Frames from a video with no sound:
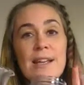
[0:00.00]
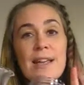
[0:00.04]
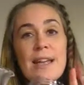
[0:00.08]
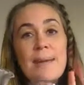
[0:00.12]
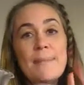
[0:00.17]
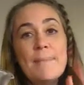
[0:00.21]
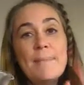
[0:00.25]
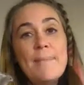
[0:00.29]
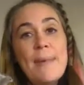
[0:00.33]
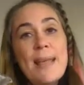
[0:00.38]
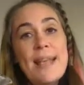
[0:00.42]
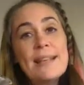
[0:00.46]

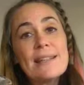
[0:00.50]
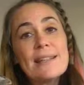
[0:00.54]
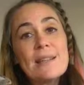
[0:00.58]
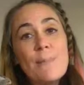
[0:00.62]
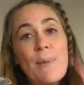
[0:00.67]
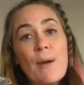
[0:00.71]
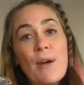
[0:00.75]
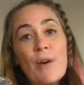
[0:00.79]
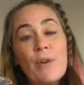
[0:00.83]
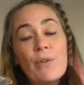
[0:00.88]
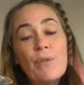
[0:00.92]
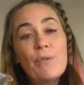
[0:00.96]
It makes
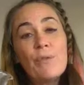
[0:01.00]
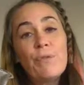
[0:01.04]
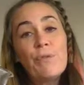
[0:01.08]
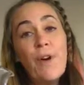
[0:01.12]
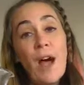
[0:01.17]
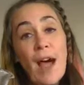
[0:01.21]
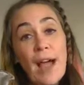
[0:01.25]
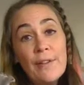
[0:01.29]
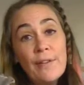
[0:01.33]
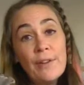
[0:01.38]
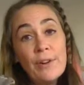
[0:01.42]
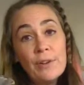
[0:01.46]
about
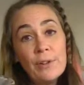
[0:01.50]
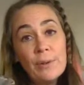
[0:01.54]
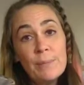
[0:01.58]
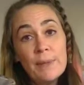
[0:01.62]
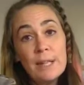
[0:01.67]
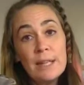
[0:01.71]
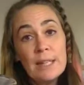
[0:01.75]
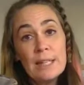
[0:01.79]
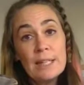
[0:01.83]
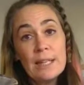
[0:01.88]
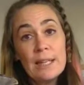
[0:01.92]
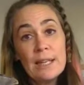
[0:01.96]
500
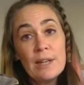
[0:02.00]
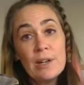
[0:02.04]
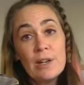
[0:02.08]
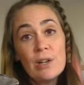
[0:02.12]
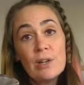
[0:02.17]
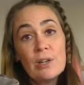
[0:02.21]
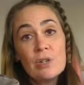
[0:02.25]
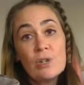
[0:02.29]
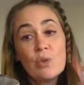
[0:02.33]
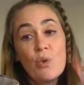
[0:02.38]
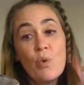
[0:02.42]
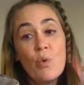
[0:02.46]
milliliters